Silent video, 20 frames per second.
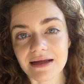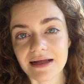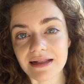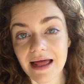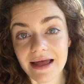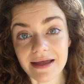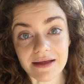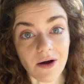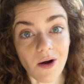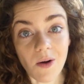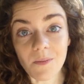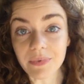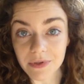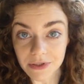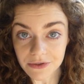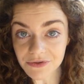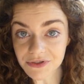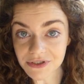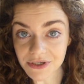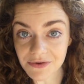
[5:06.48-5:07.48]
Like on
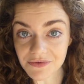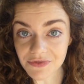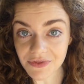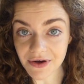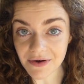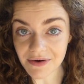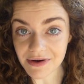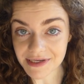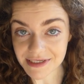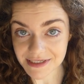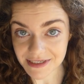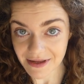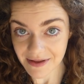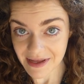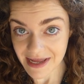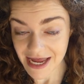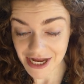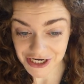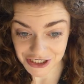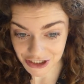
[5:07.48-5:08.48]
Pluto, there is
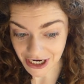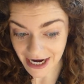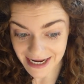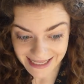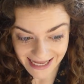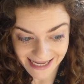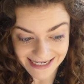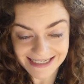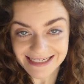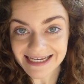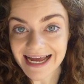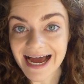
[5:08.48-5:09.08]
a gigantic